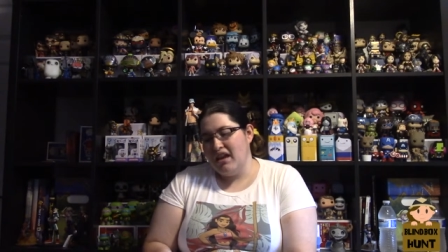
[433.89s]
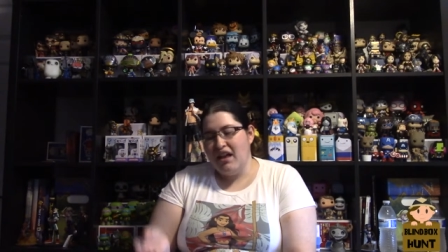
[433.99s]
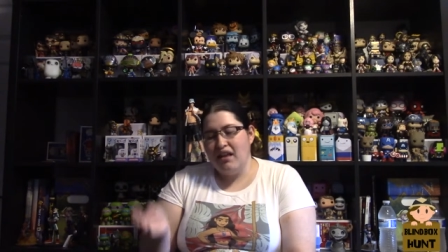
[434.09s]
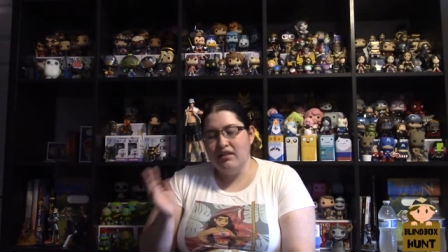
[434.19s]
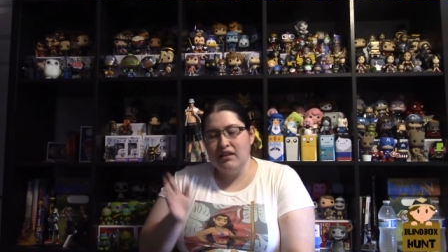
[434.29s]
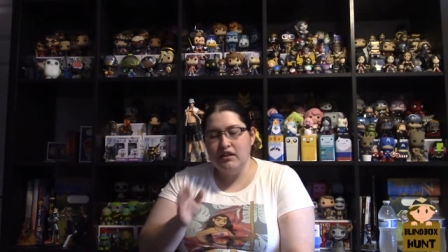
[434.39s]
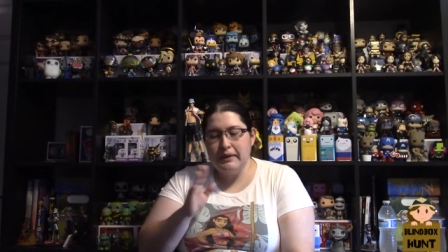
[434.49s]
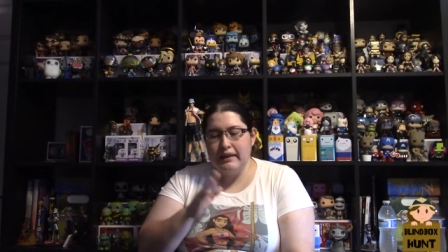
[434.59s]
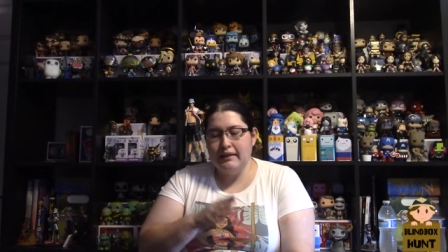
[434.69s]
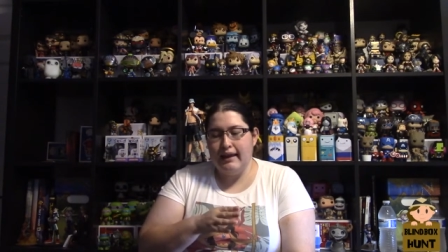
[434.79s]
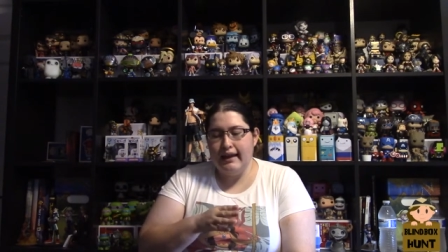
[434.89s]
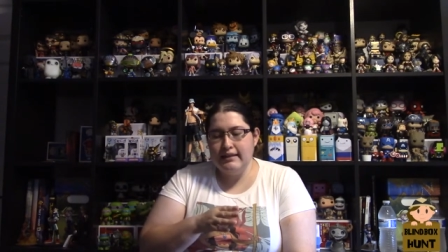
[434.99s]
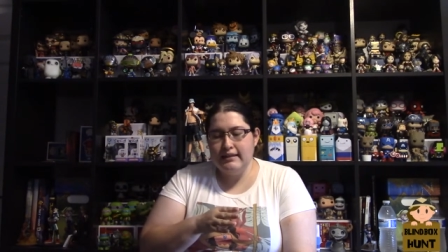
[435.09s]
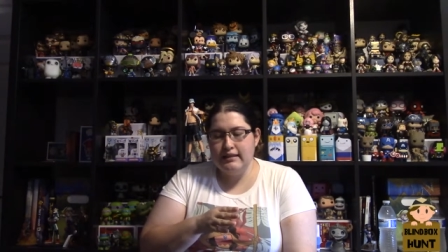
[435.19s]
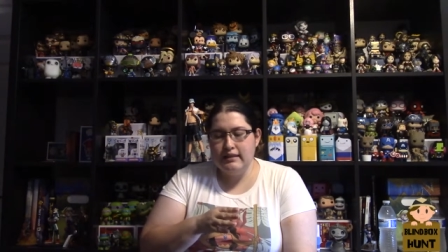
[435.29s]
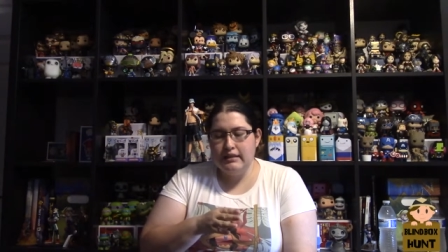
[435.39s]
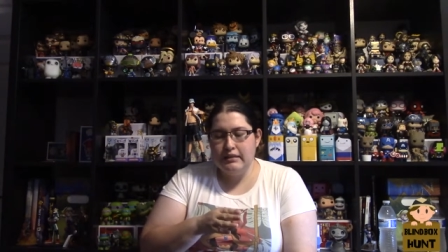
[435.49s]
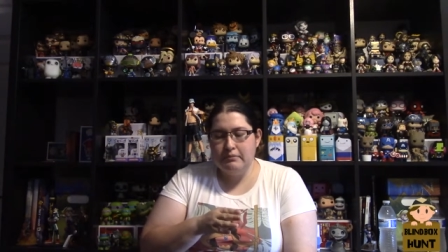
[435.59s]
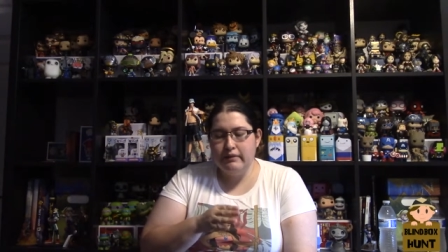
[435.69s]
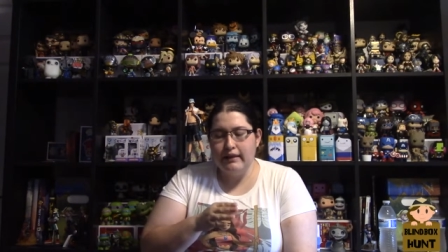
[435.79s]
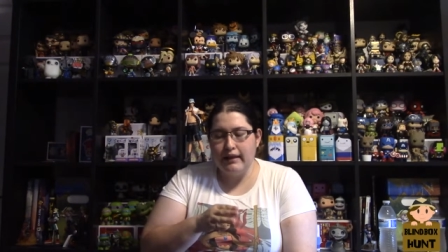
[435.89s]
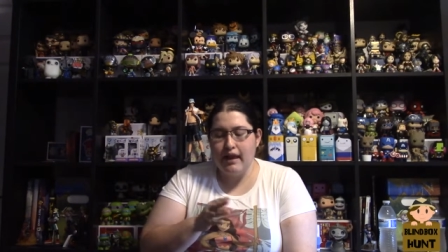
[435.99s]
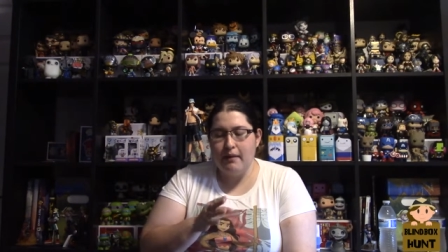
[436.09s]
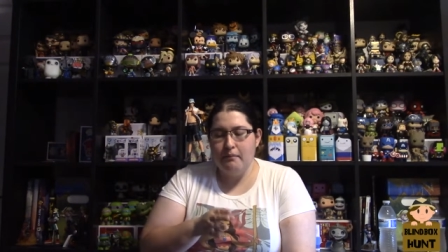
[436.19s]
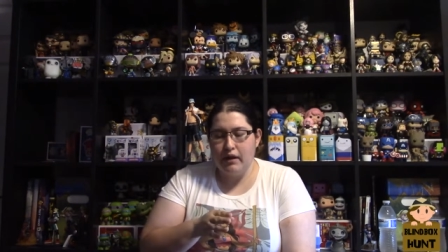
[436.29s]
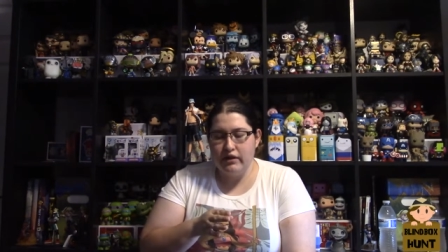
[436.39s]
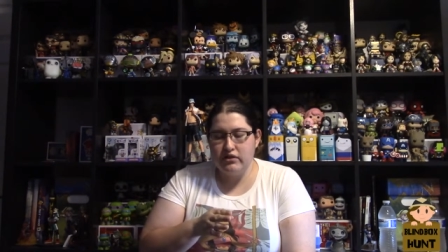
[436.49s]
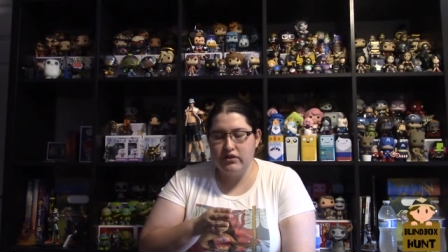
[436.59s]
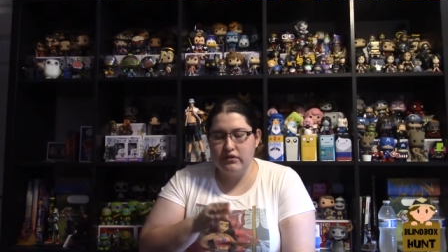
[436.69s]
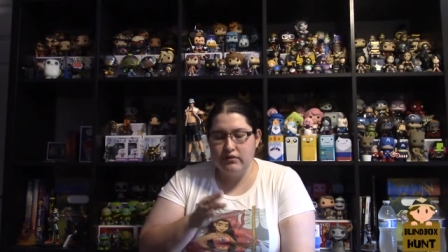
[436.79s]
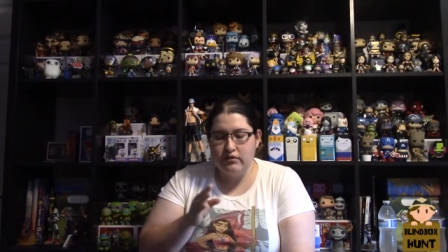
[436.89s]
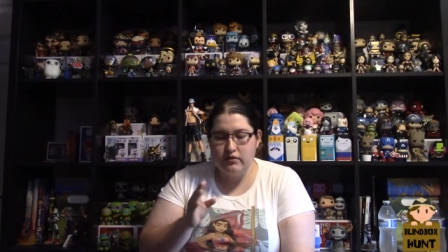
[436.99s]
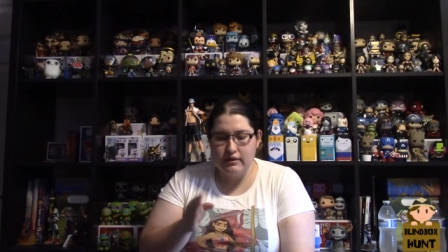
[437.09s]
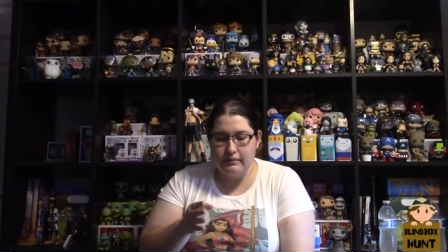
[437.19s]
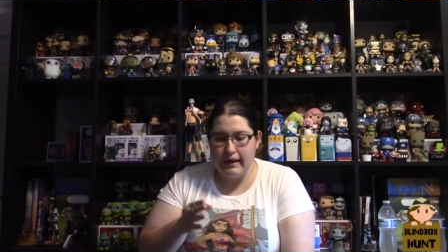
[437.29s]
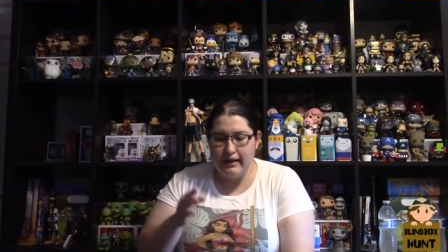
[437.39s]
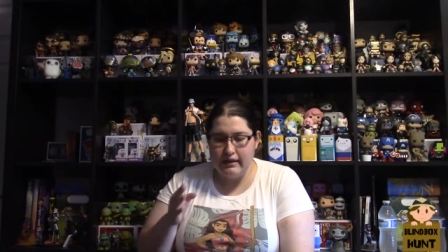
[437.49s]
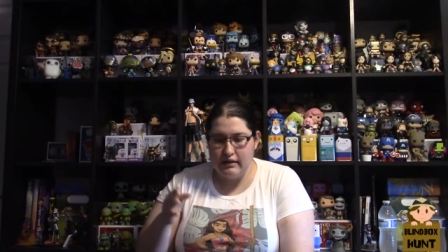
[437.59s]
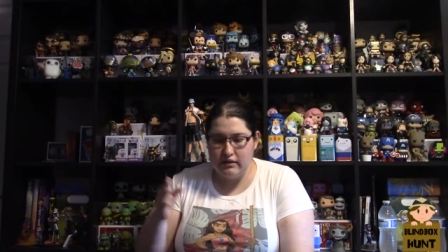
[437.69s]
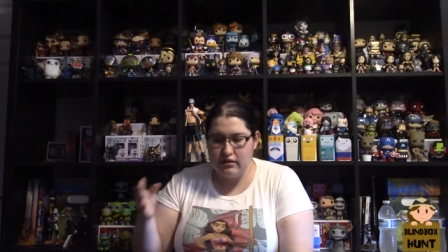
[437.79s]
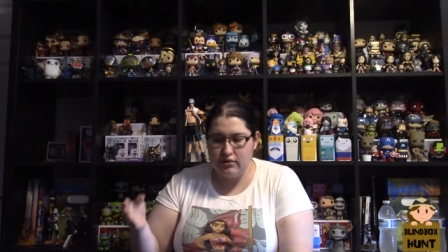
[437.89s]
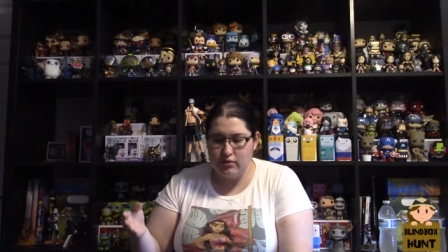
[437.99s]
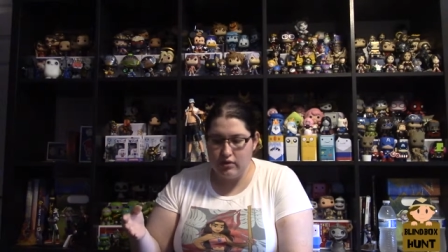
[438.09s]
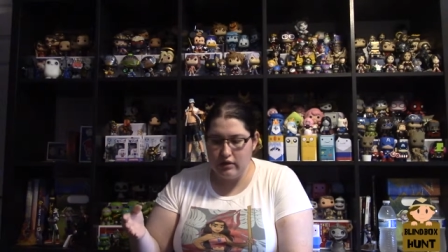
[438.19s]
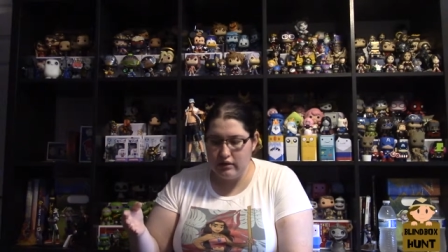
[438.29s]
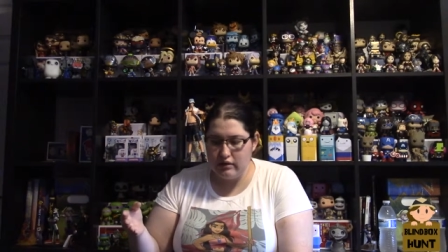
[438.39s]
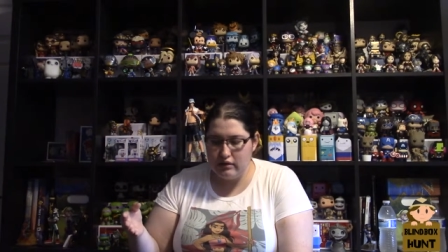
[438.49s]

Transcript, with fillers: a little bit less, but not that much to buy it in a store.